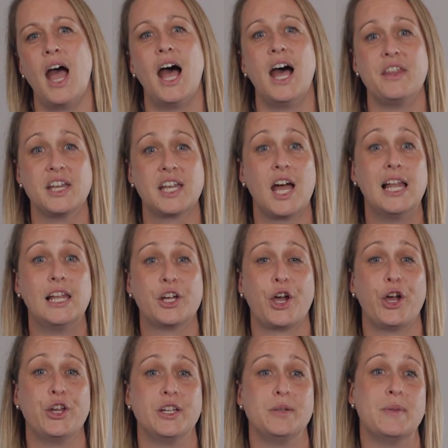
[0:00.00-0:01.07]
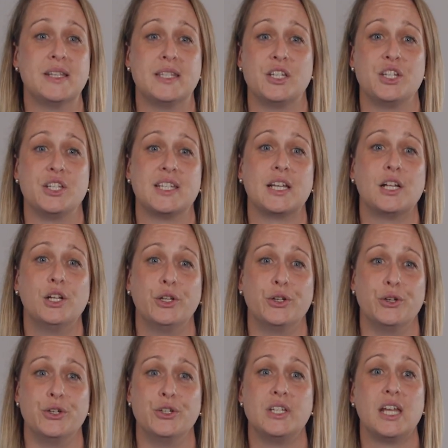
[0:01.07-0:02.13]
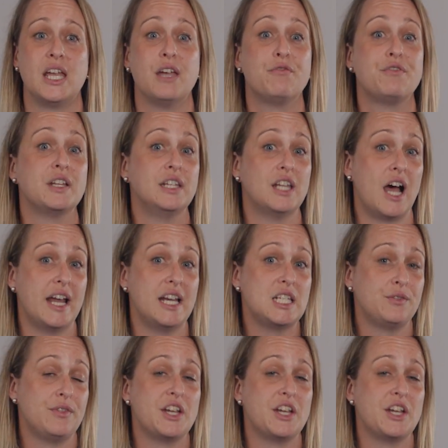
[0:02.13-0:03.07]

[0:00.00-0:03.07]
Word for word: Other colour-coded messages include if the light is